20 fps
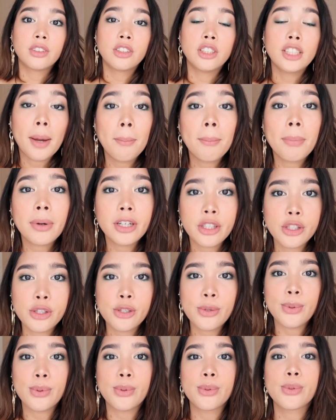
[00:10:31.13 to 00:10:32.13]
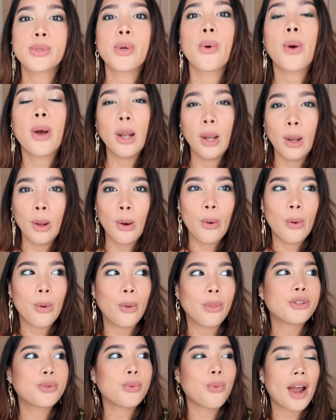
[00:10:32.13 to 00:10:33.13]
Number 2, so
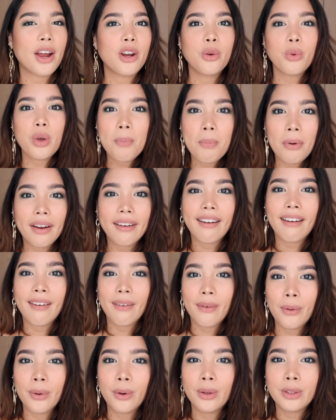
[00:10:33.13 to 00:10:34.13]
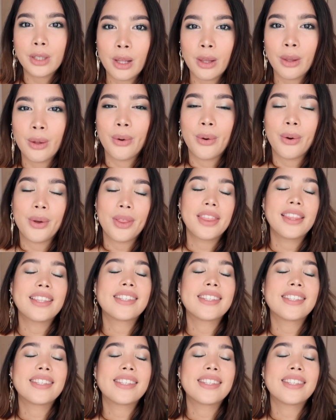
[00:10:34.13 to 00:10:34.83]
clothes. Where do we put our old clothes?